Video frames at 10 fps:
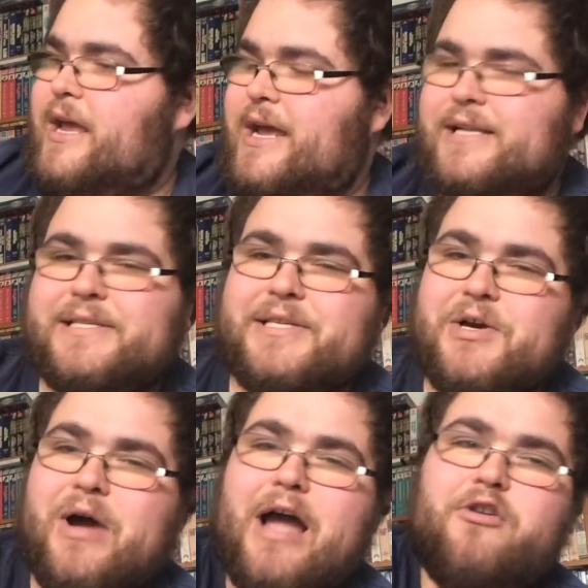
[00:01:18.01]
And
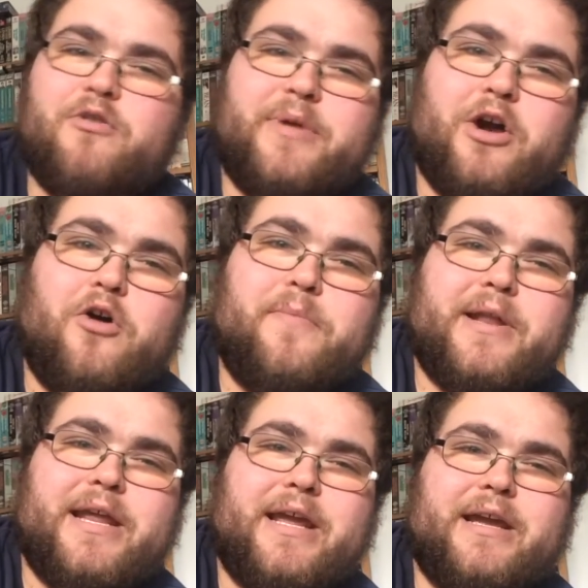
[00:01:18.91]
so I will be
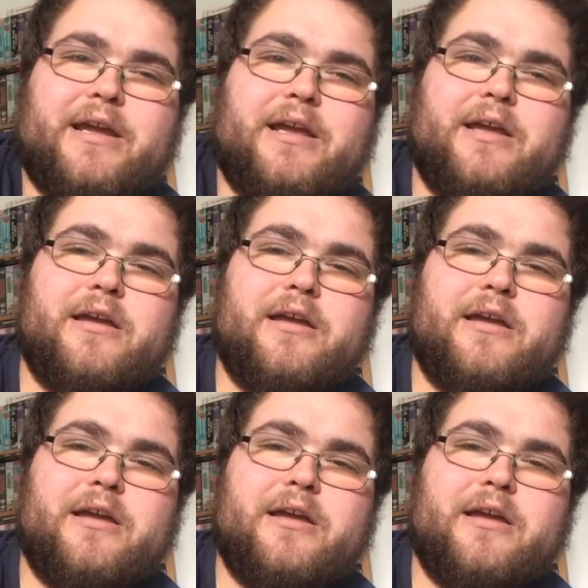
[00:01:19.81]
opening